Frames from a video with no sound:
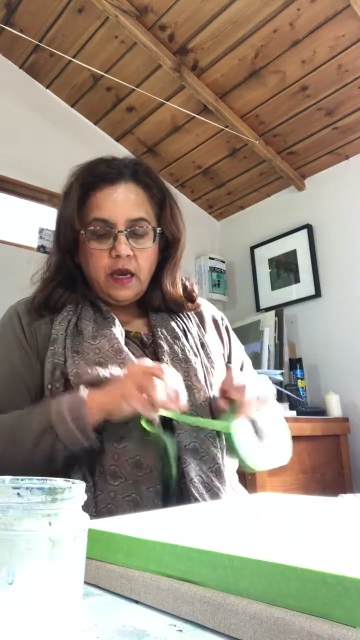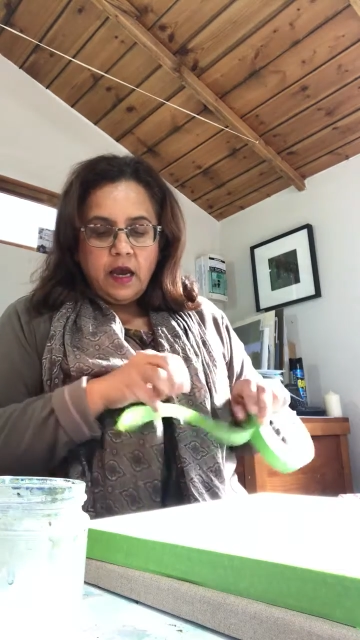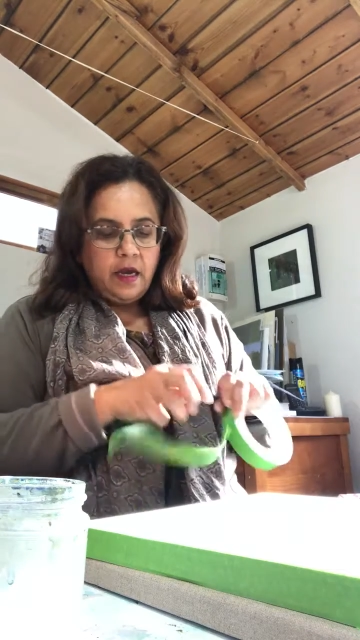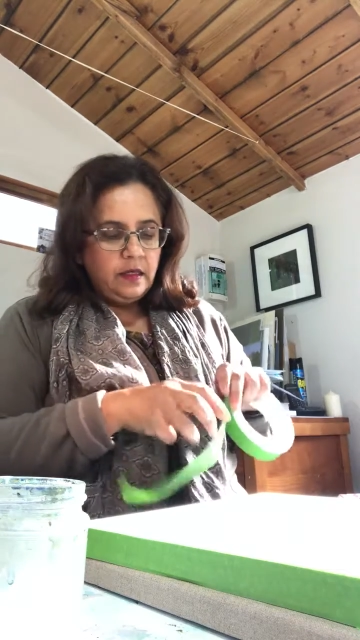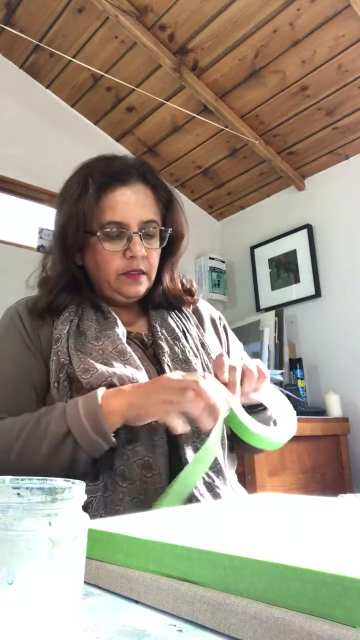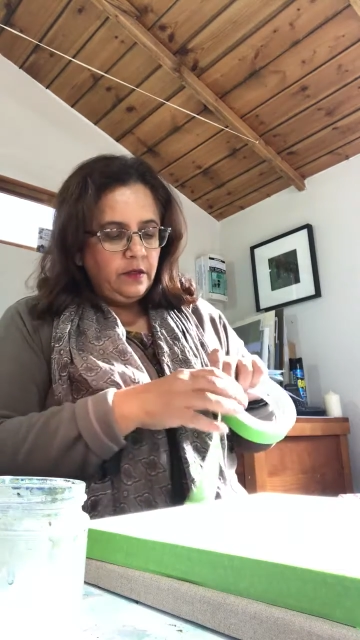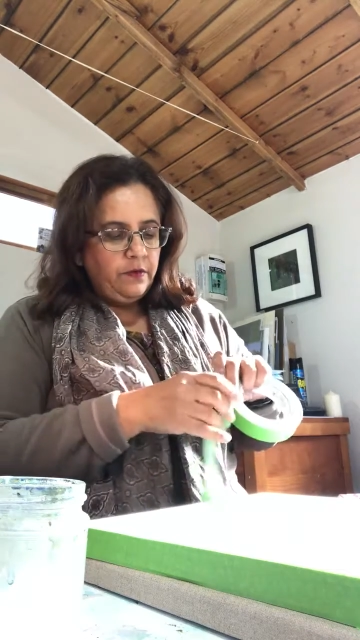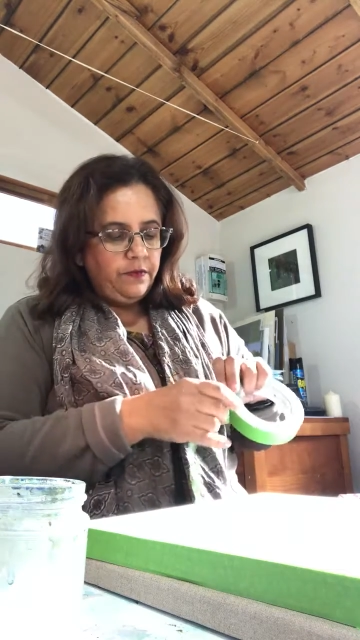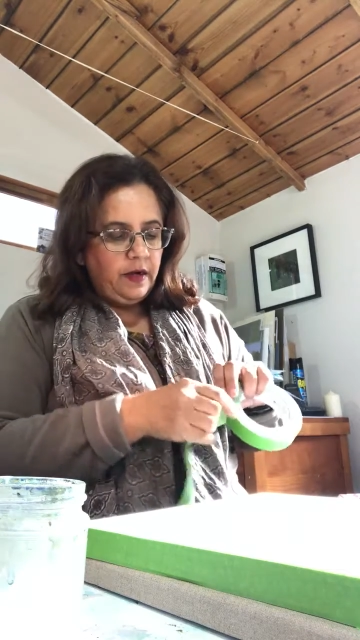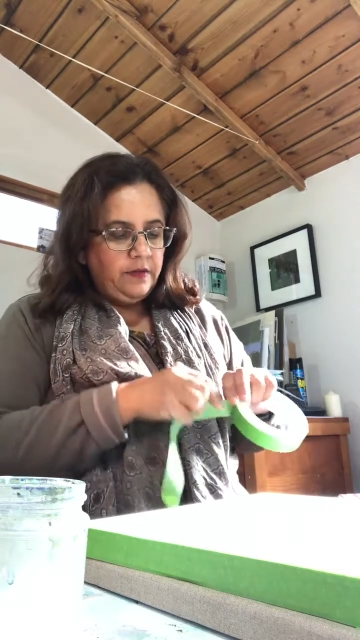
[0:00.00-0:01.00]
and
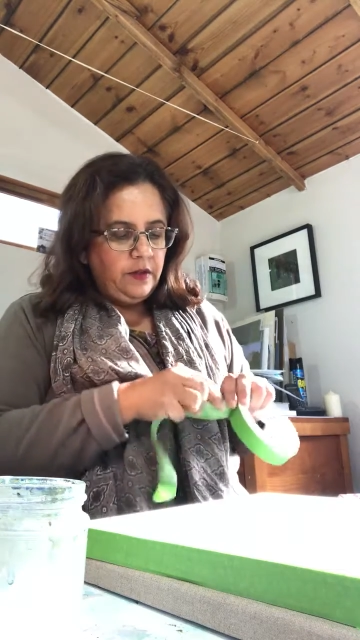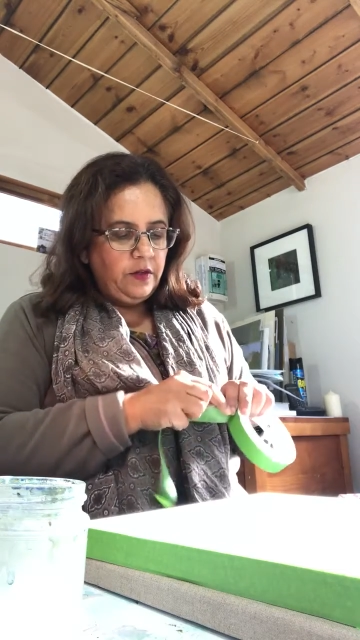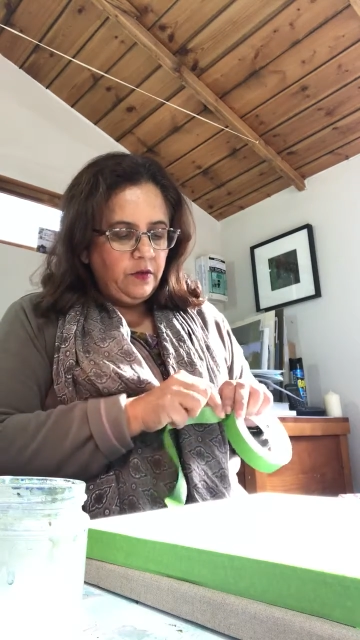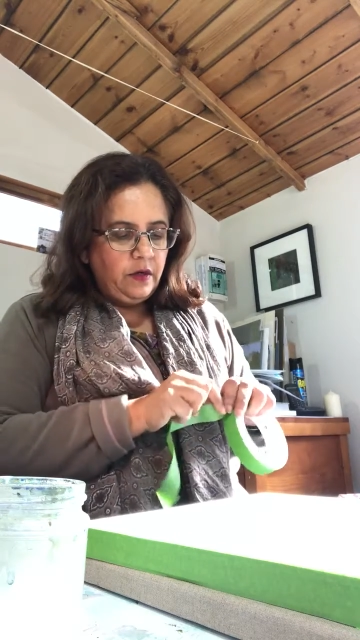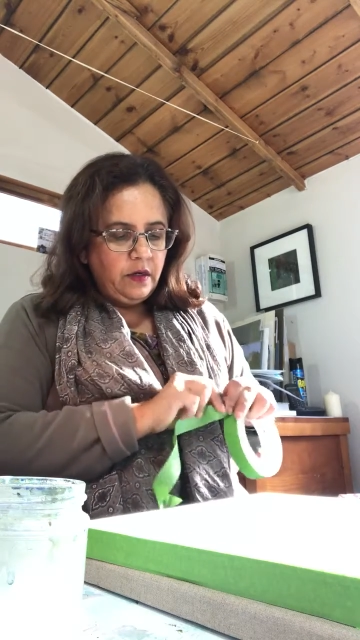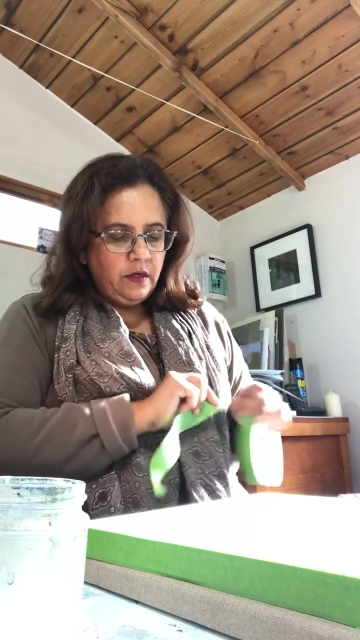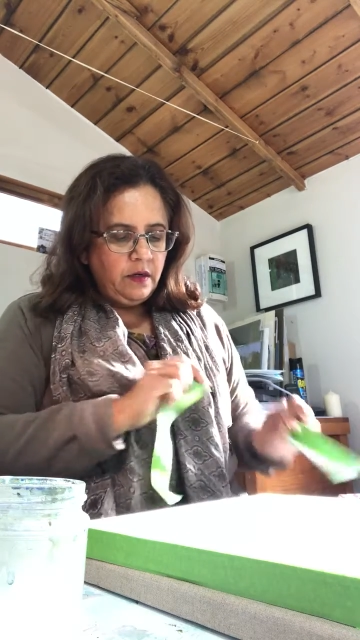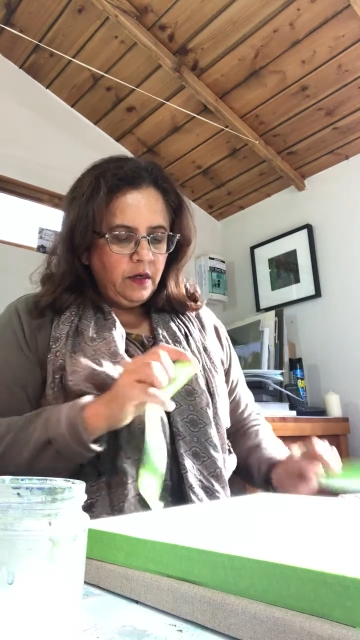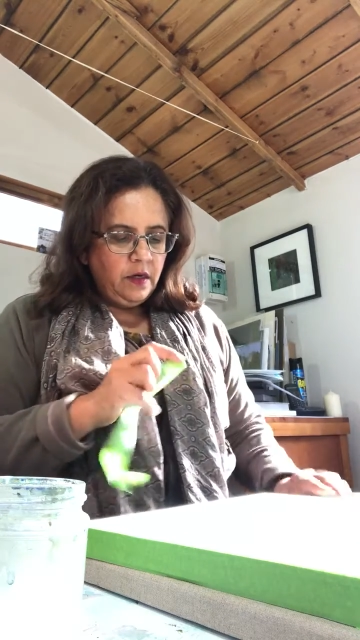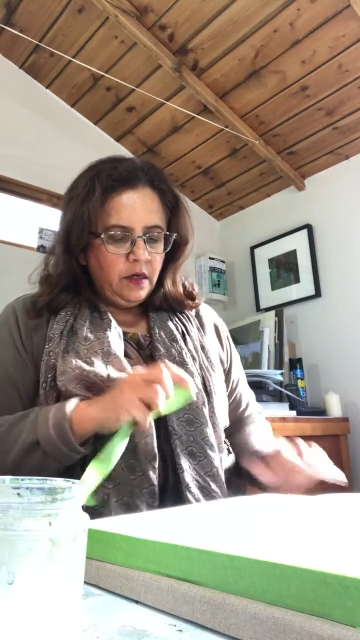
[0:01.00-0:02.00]
you find that you can
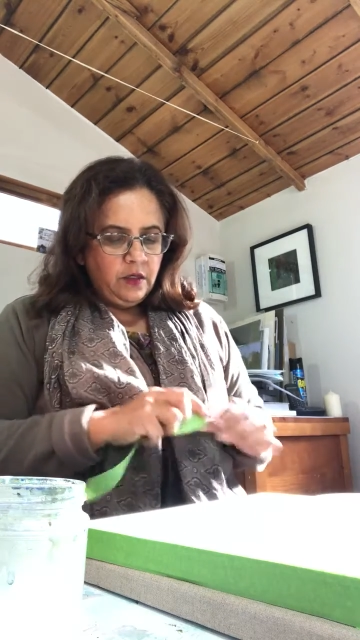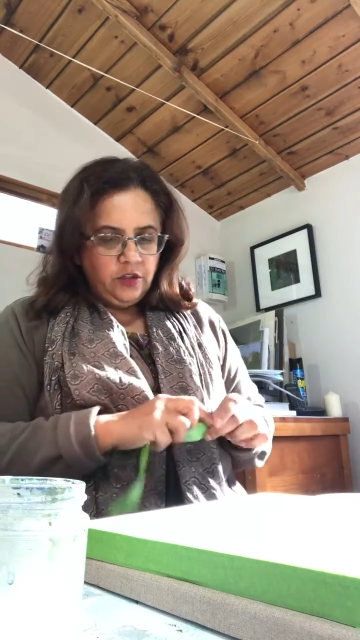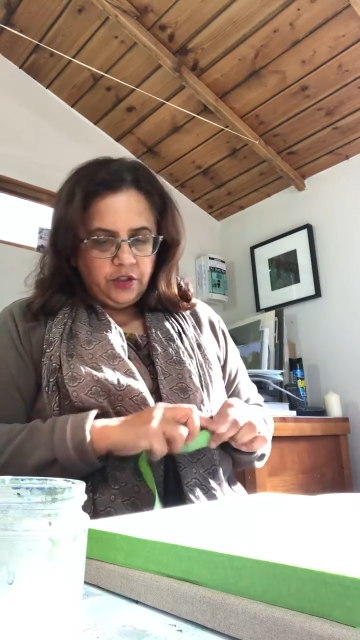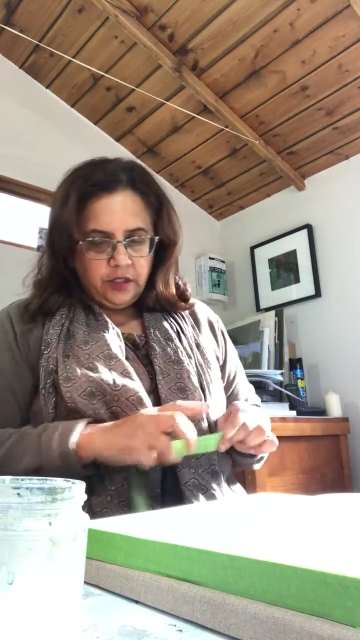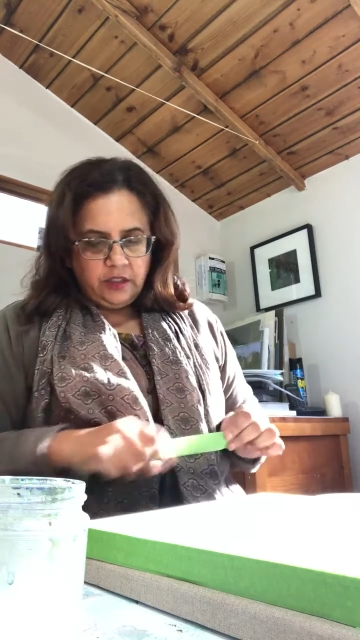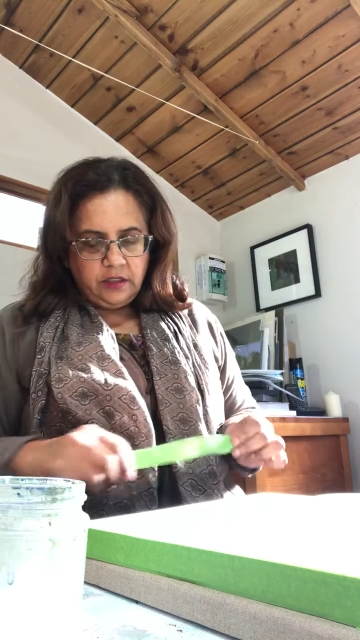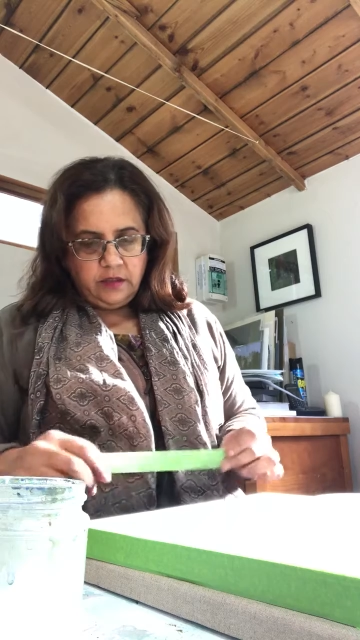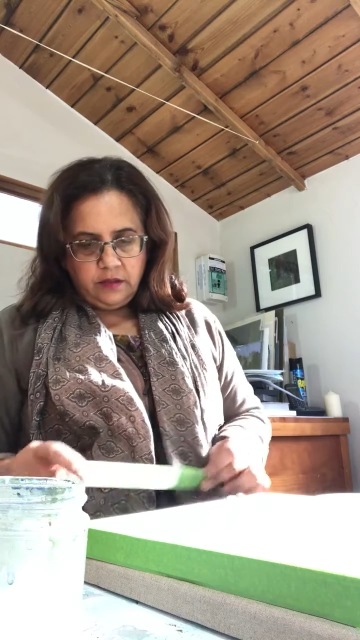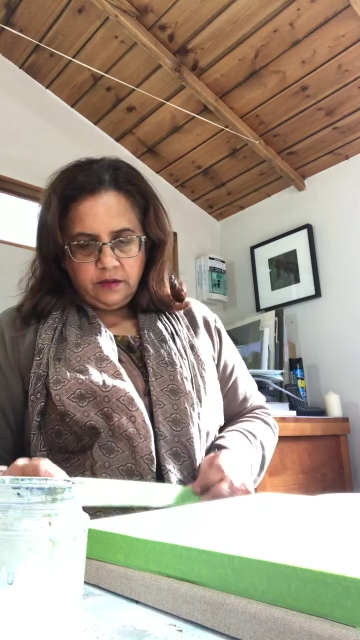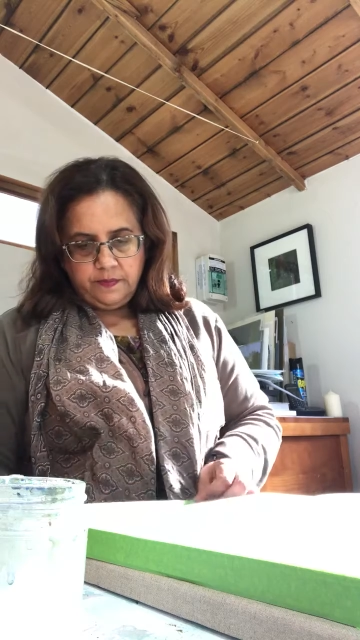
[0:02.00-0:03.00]

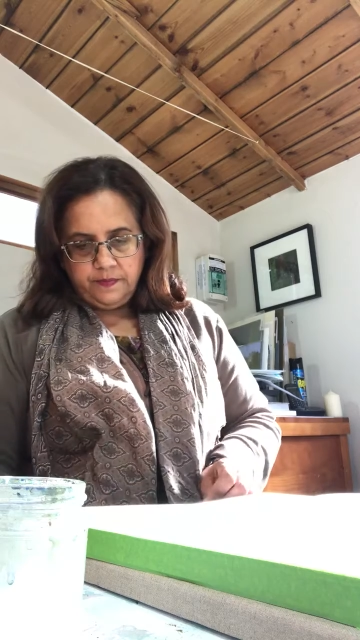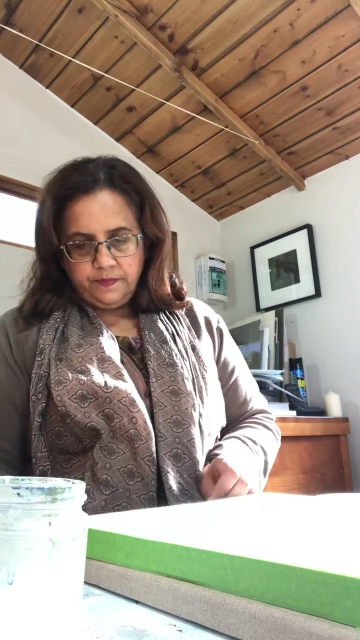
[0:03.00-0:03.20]
just